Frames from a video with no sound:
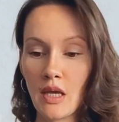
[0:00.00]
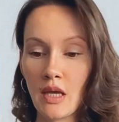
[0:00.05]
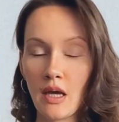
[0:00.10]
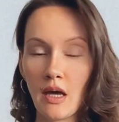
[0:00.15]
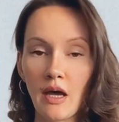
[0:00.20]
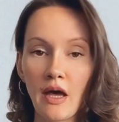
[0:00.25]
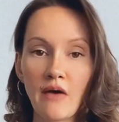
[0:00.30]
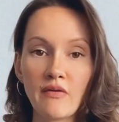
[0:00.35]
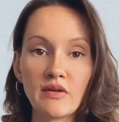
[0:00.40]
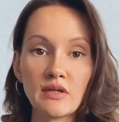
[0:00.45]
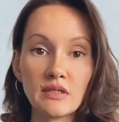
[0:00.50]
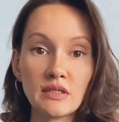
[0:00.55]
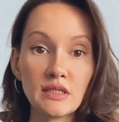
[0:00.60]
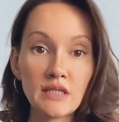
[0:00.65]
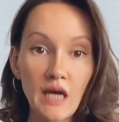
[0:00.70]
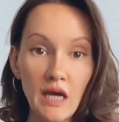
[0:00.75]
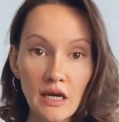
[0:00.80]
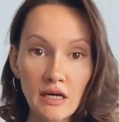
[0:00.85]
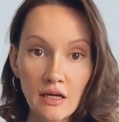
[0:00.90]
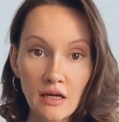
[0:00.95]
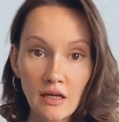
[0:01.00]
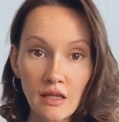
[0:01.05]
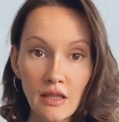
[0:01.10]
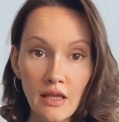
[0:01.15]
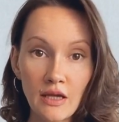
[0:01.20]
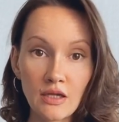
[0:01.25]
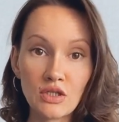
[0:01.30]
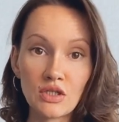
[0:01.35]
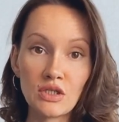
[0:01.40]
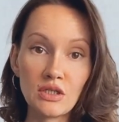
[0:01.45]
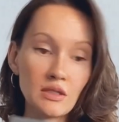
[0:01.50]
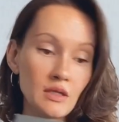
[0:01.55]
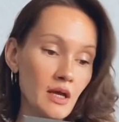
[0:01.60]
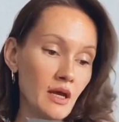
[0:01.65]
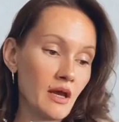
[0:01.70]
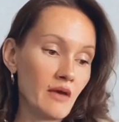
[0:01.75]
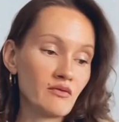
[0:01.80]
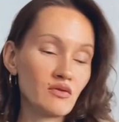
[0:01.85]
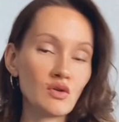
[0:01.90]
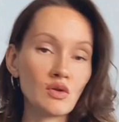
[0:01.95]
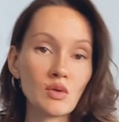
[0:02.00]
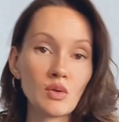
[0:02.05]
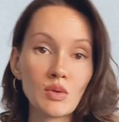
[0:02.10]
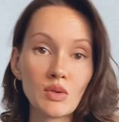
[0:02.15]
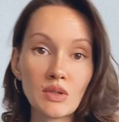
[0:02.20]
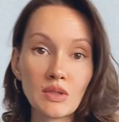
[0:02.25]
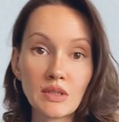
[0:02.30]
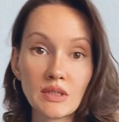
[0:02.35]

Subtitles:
I have an entire collection. I have not